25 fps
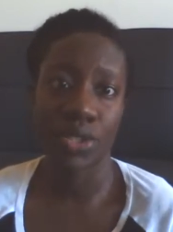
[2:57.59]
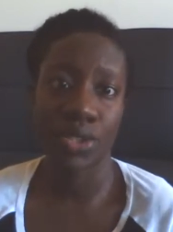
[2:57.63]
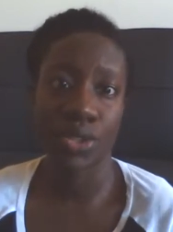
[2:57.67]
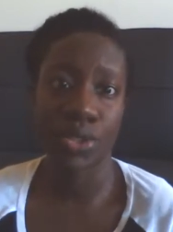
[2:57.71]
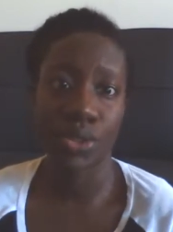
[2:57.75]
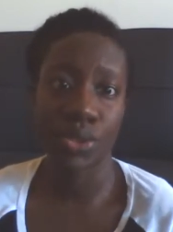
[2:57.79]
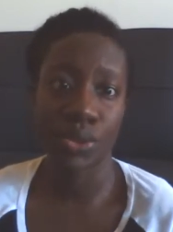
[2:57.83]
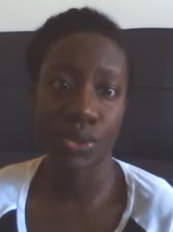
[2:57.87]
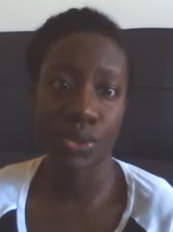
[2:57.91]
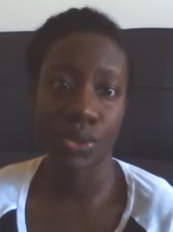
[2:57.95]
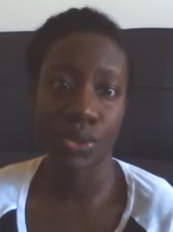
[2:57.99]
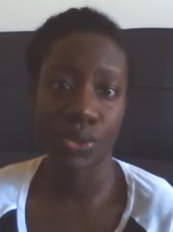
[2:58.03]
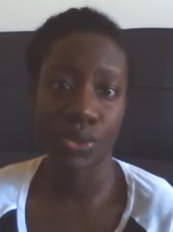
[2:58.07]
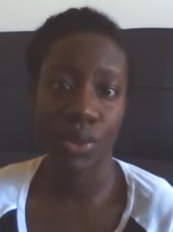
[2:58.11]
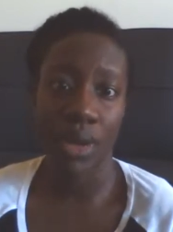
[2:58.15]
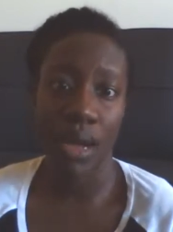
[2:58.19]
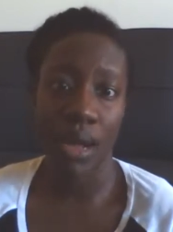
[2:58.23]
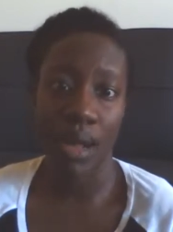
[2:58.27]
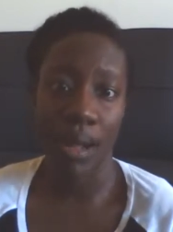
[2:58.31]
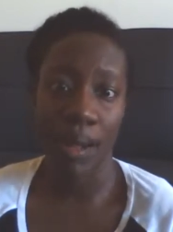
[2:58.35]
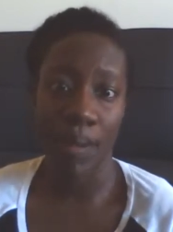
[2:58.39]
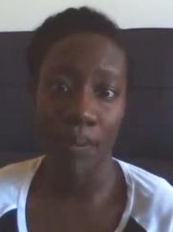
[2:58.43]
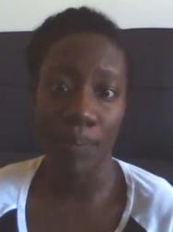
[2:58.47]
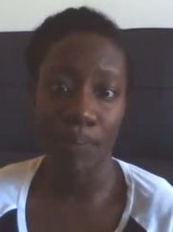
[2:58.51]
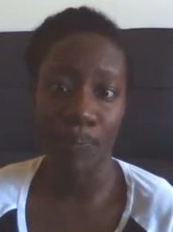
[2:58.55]
to
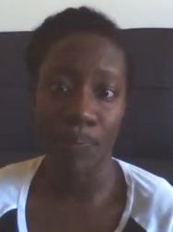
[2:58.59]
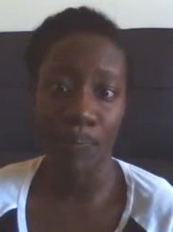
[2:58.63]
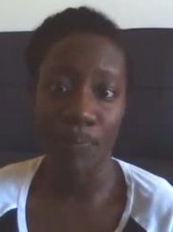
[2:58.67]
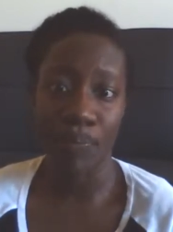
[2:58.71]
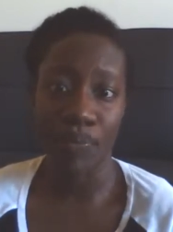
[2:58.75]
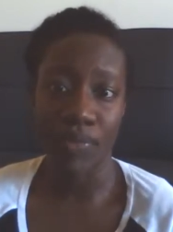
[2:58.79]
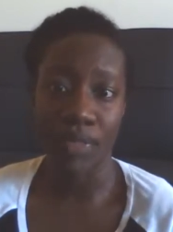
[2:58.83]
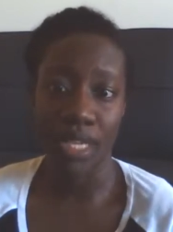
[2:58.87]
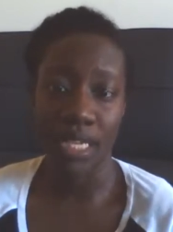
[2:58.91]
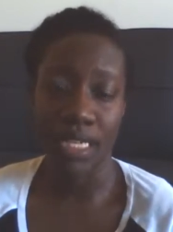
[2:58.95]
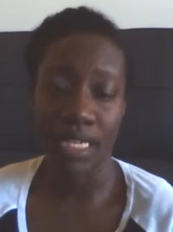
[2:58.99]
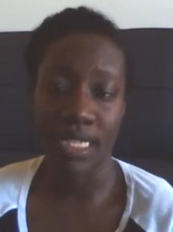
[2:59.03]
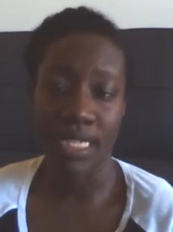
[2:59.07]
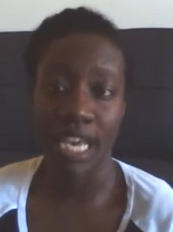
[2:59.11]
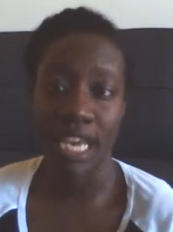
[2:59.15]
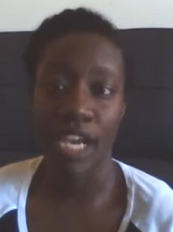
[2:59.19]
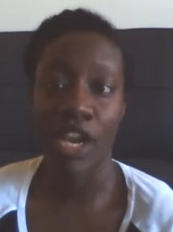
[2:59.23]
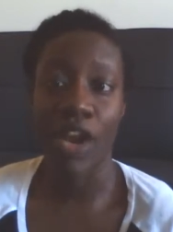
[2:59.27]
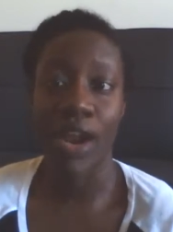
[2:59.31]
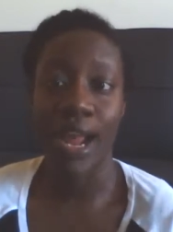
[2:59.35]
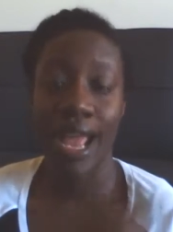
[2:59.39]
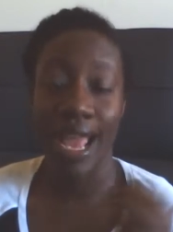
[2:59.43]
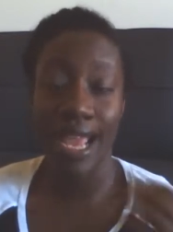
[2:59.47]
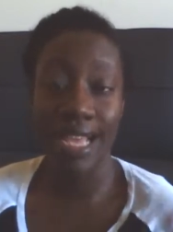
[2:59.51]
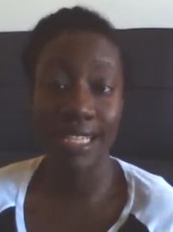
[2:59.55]
take
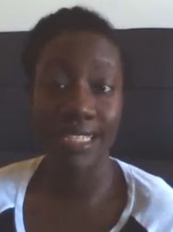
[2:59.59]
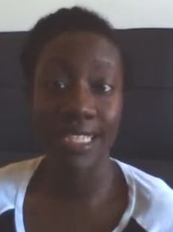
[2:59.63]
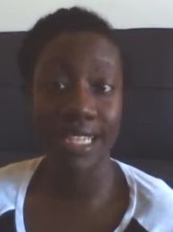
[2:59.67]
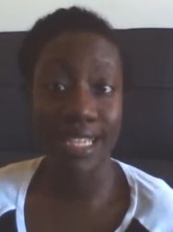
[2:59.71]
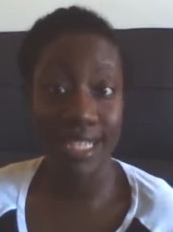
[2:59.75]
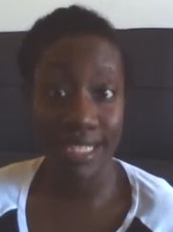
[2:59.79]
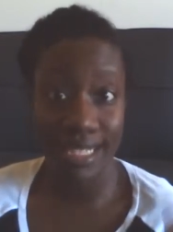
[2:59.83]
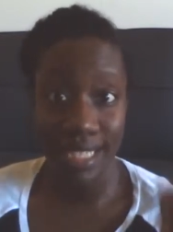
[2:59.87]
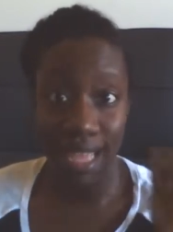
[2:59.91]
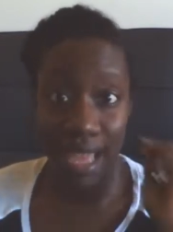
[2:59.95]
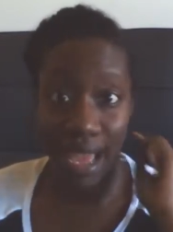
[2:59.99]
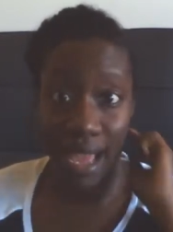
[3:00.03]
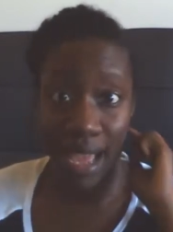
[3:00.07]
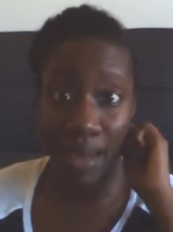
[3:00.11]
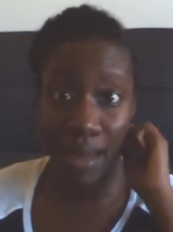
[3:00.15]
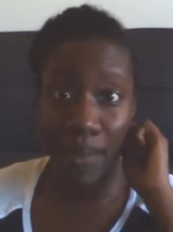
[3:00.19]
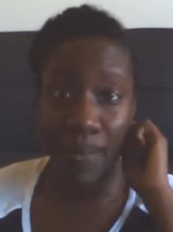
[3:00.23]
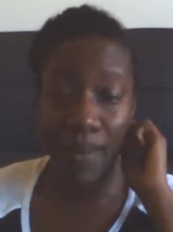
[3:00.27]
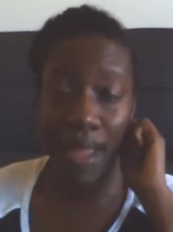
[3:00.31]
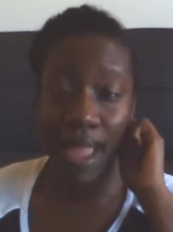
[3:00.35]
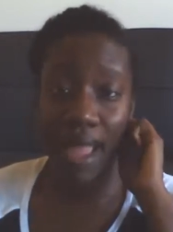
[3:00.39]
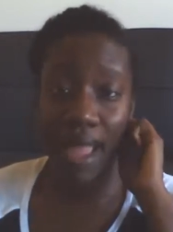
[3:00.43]
our exit exam,